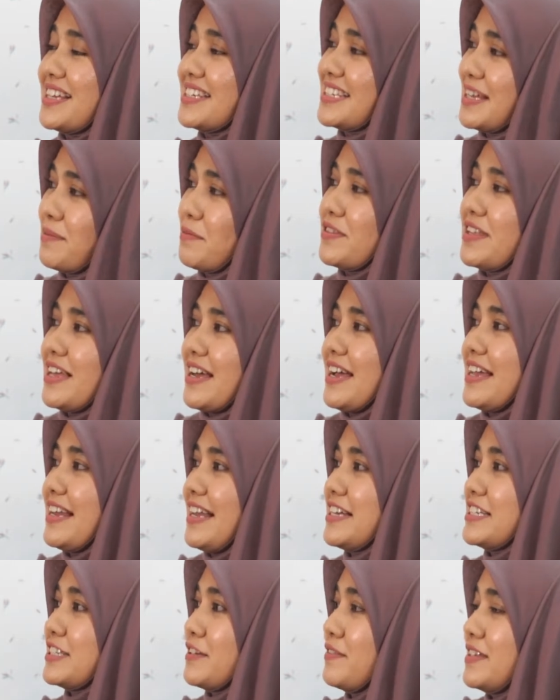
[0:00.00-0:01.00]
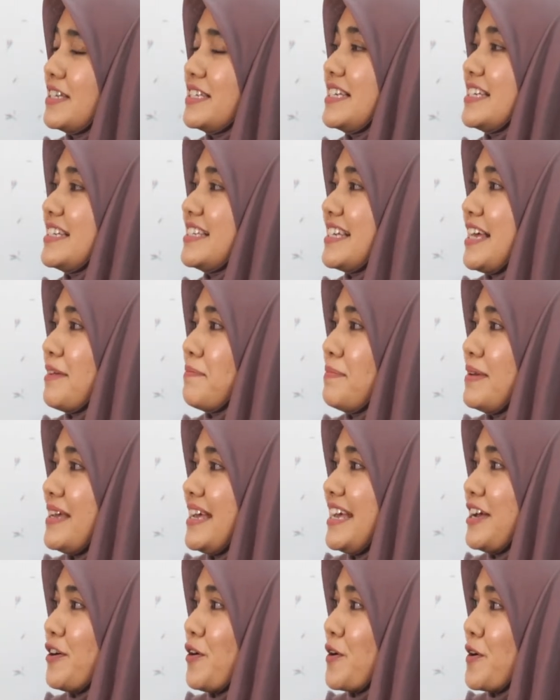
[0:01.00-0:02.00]
are some of the highlights of this year's
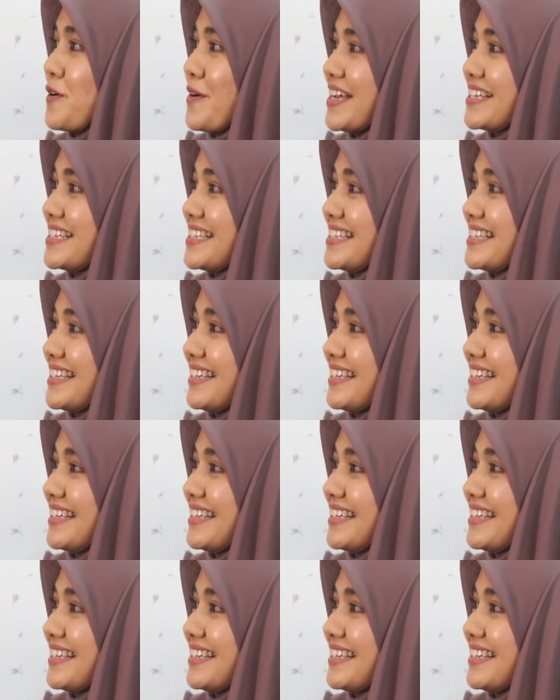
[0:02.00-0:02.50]
NPA Congress?